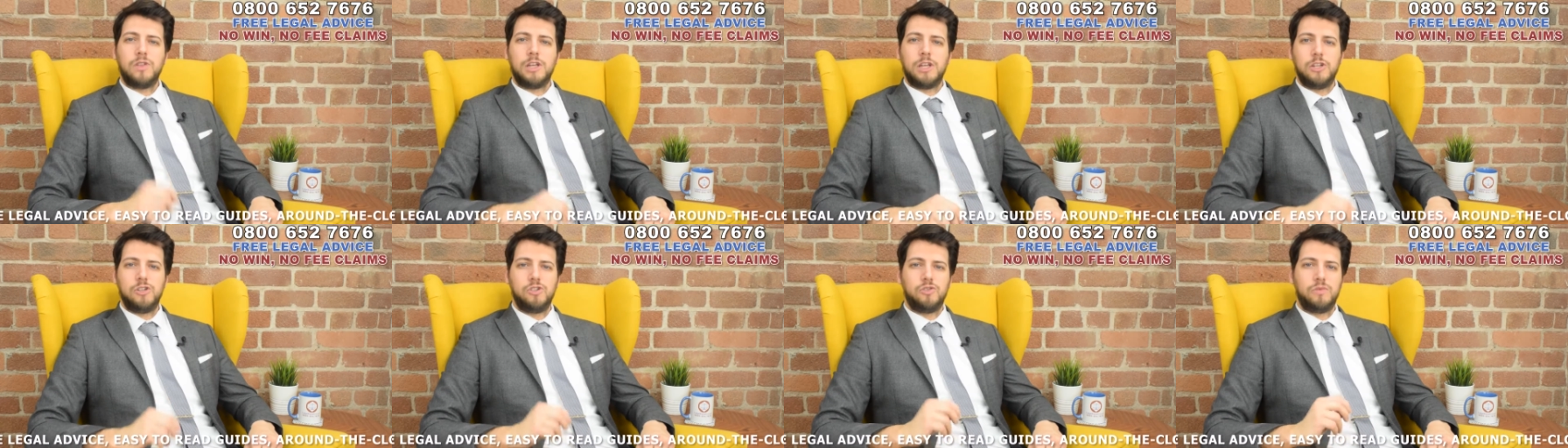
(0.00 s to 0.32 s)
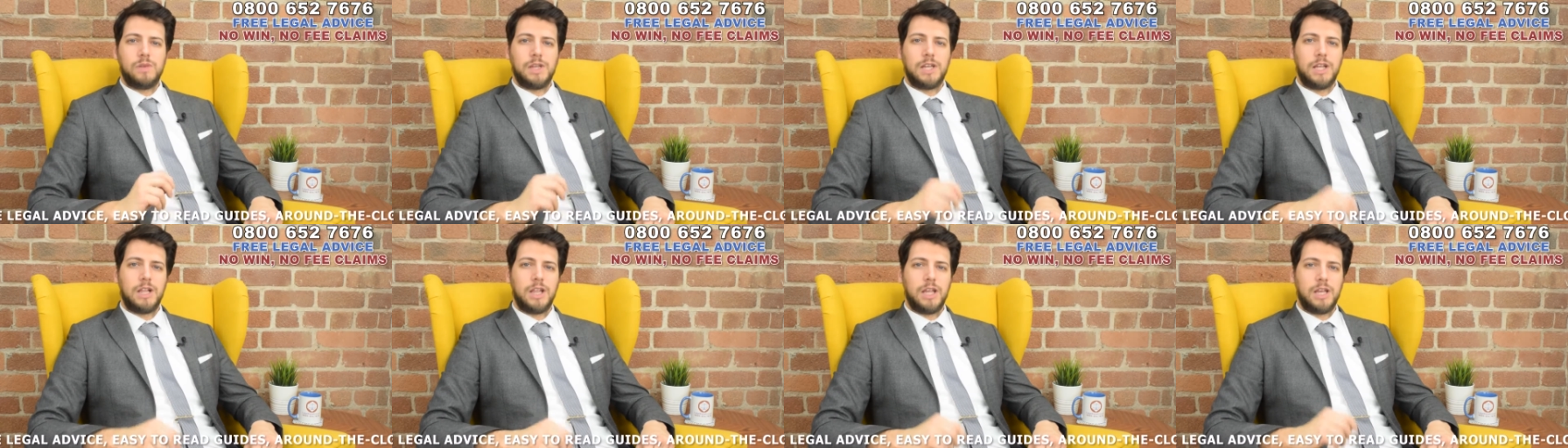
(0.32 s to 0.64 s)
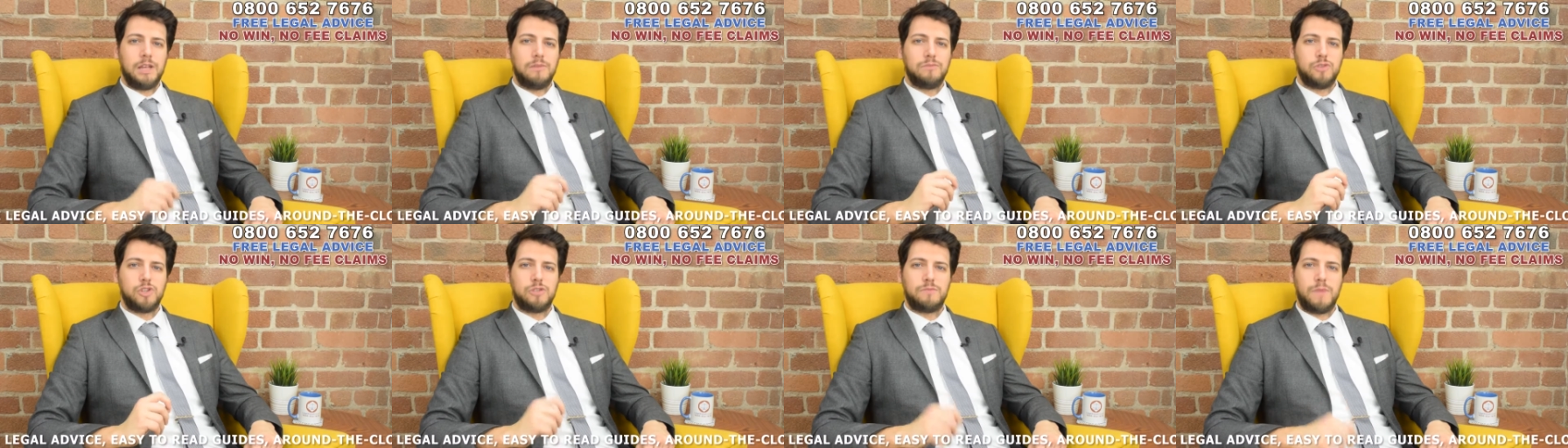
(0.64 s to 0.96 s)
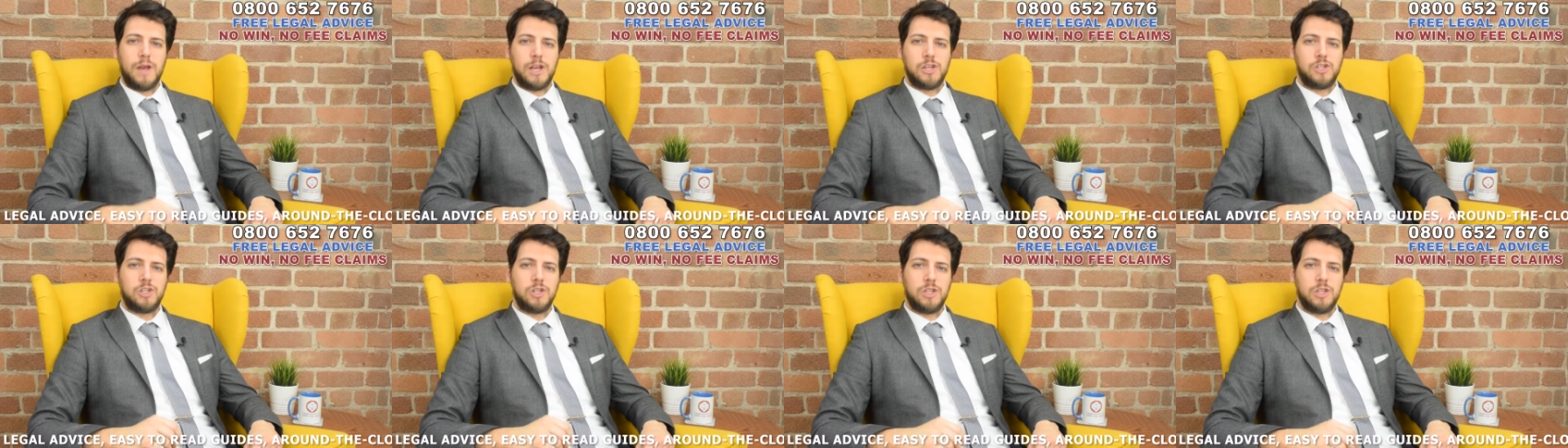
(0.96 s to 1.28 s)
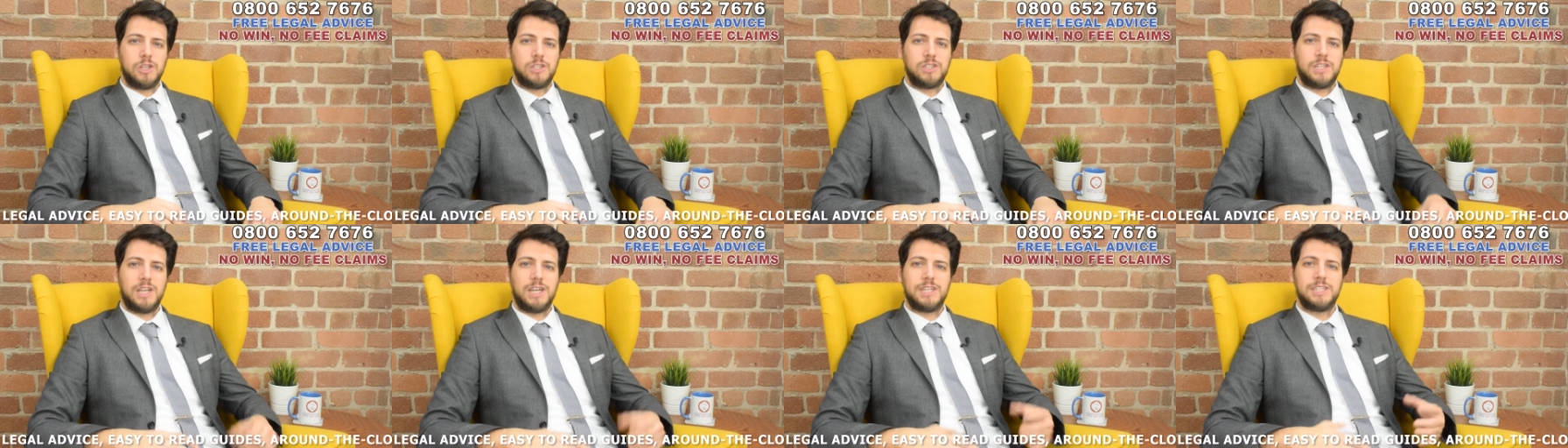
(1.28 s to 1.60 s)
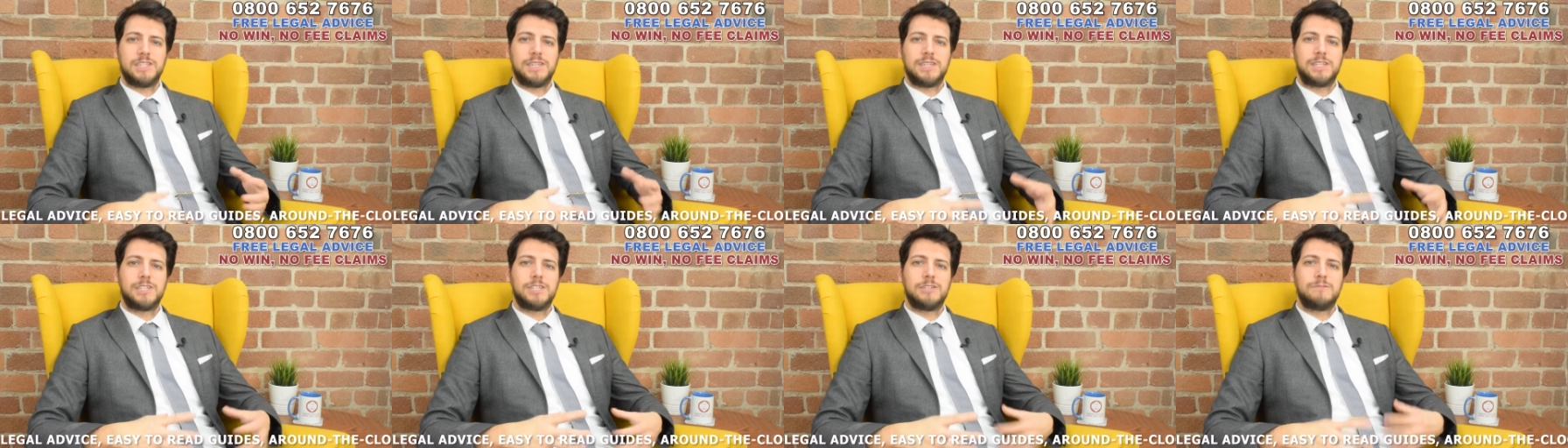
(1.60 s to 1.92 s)
injury claims specialist that has
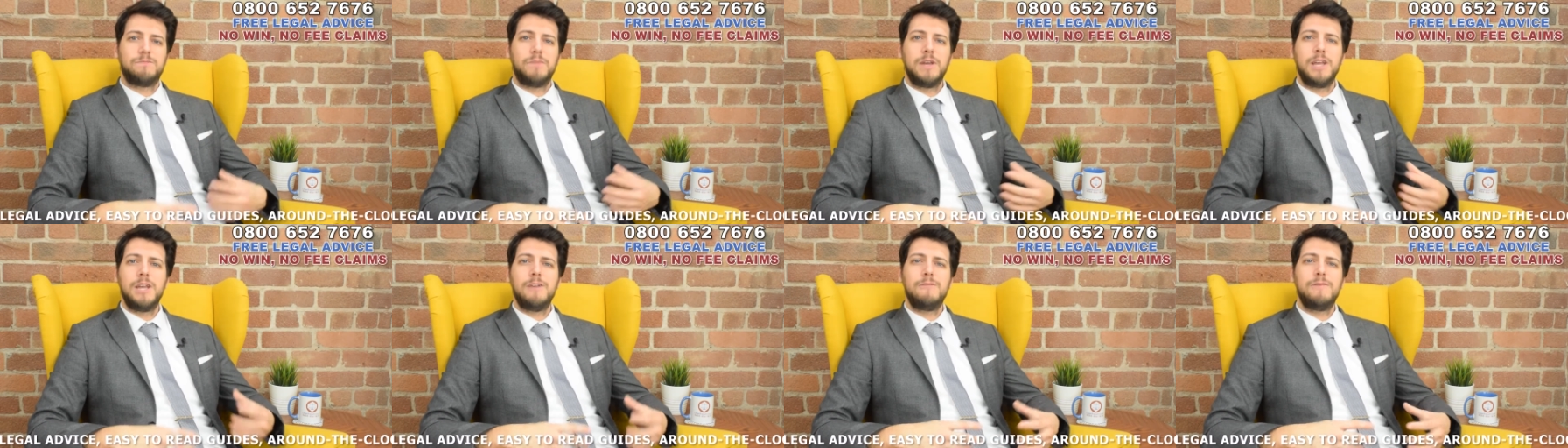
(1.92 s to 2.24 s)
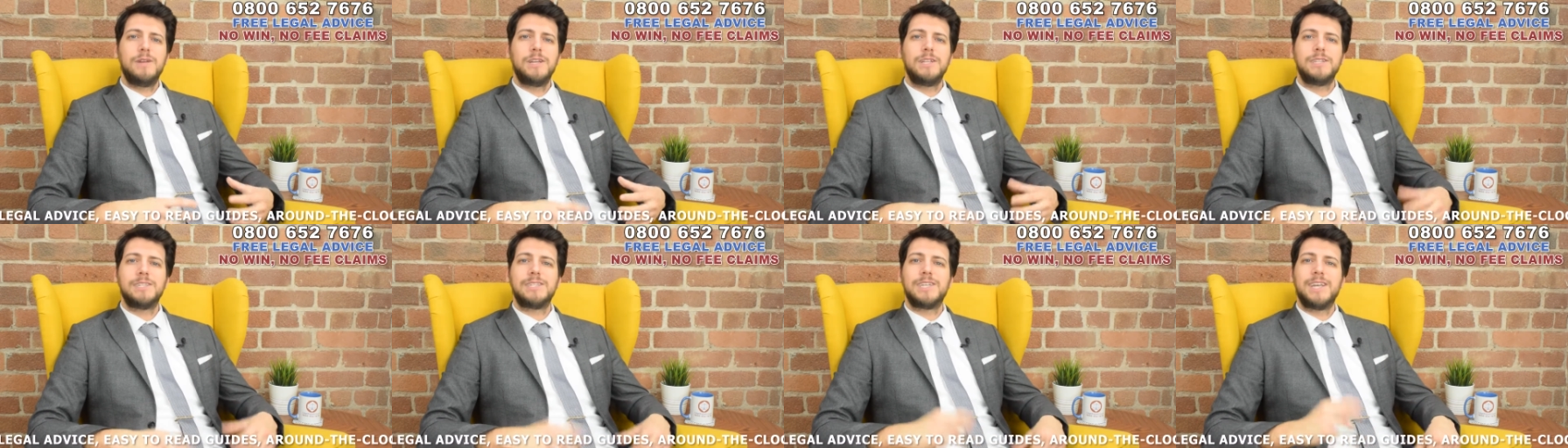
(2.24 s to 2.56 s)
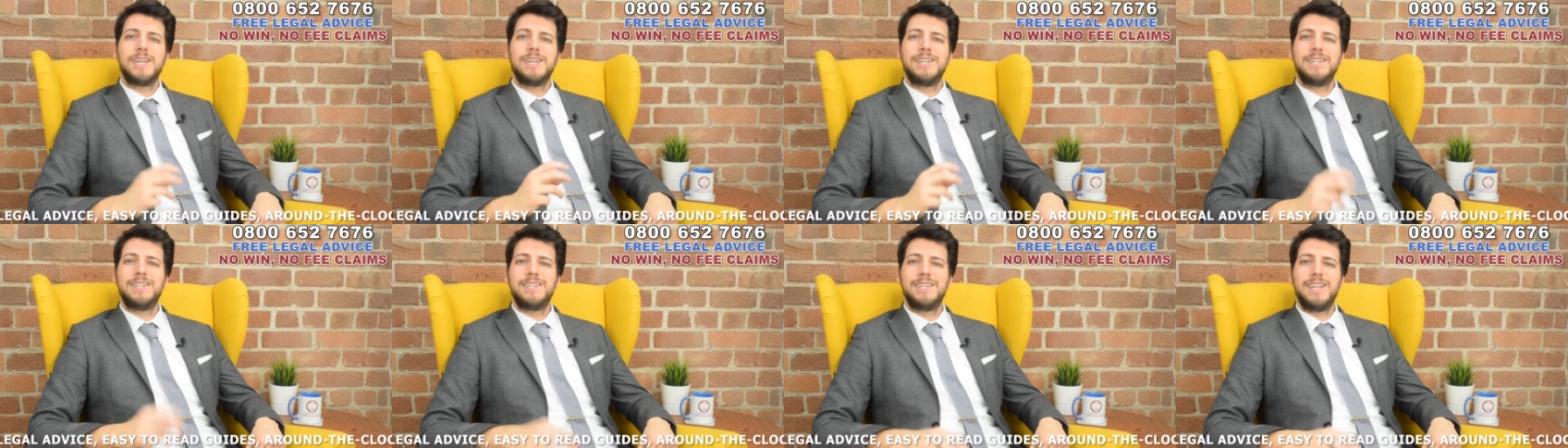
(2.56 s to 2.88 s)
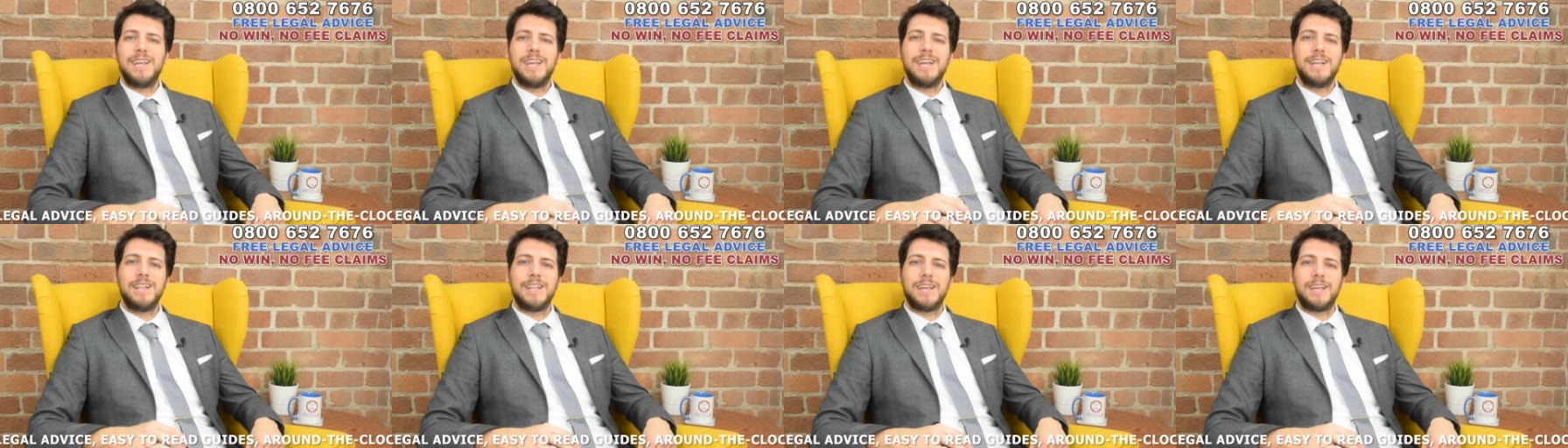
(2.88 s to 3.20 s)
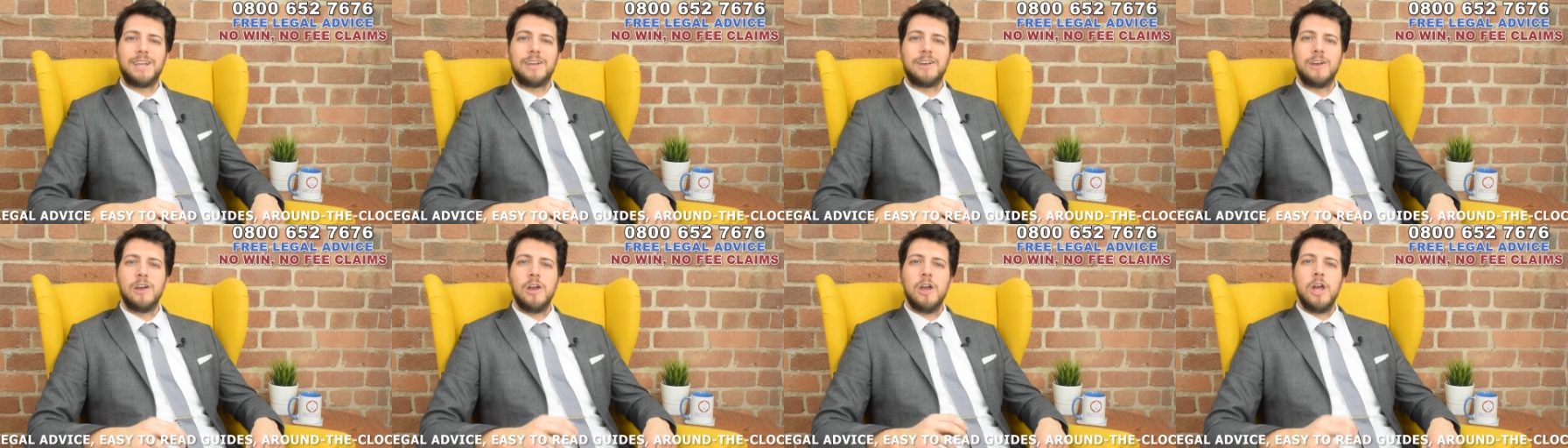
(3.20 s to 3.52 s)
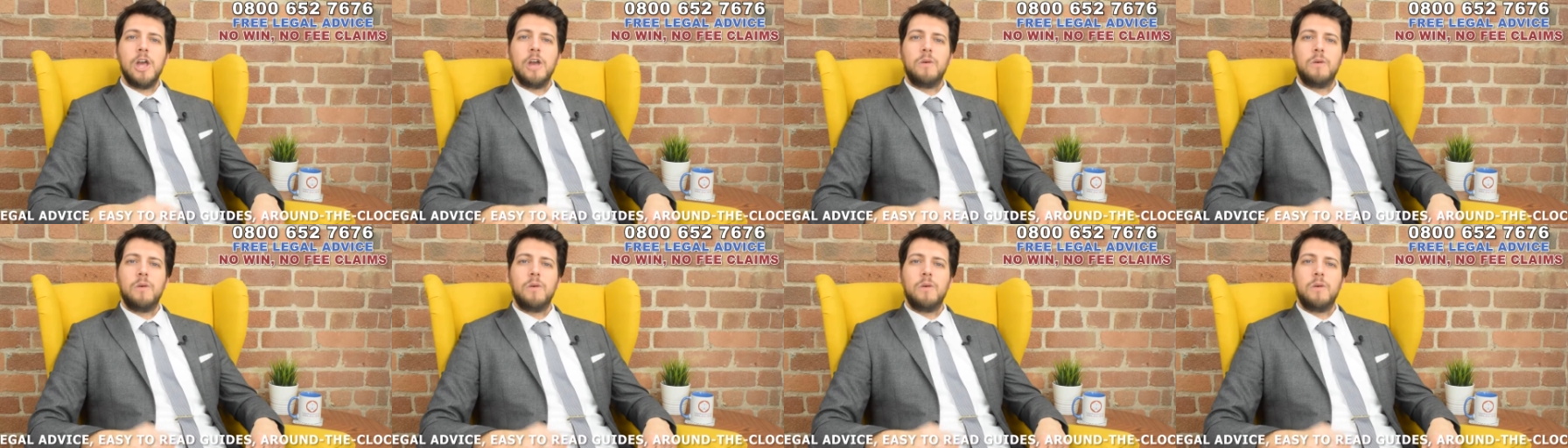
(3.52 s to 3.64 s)
experience in dealing